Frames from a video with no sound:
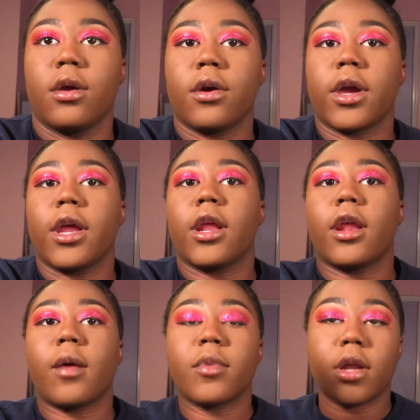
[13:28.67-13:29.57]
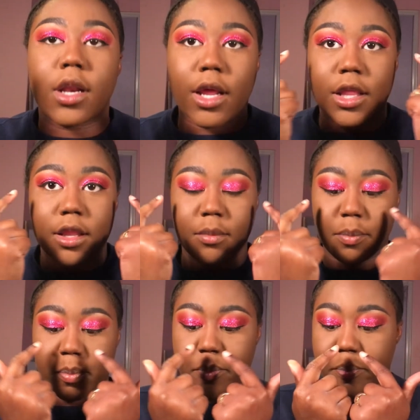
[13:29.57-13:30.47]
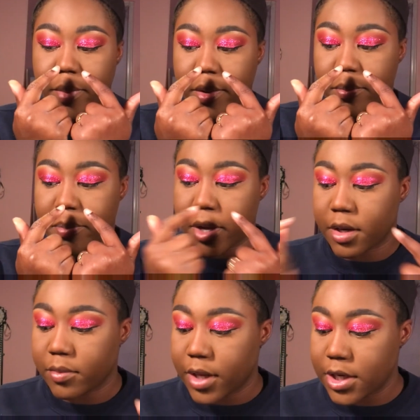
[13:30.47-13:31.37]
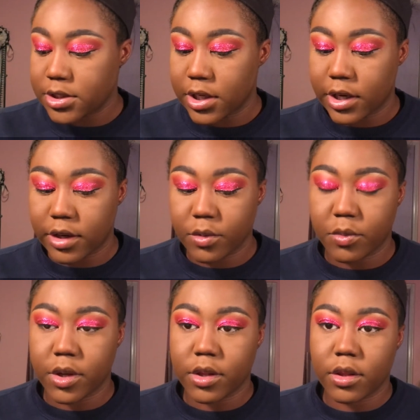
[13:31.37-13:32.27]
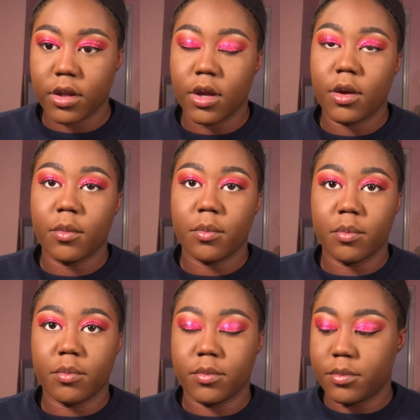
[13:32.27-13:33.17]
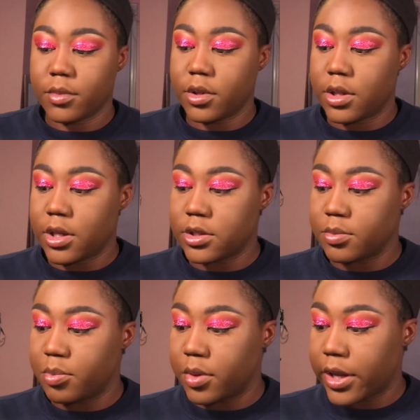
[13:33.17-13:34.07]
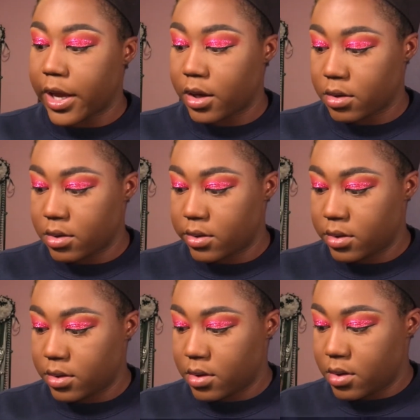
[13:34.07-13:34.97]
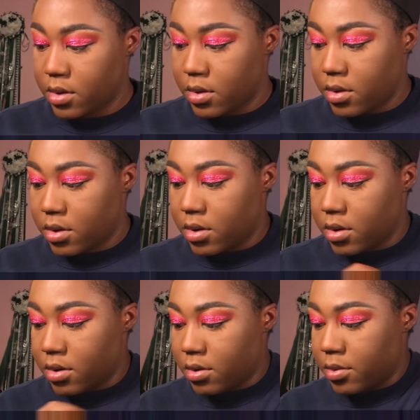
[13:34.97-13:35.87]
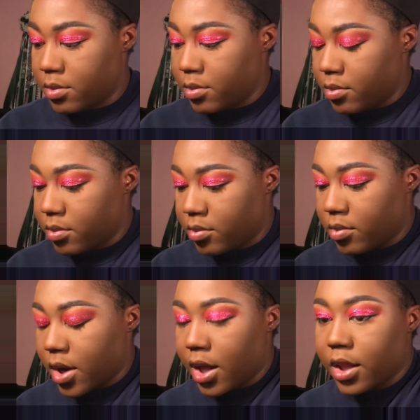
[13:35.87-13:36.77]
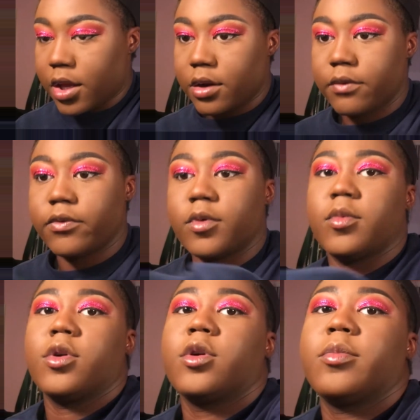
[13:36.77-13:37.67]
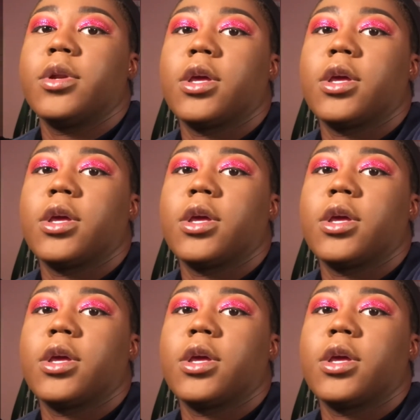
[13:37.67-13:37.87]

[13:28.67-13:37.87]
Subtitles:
Okay, and I'm gonna line my bottom lash line with this black eyeliner from Urban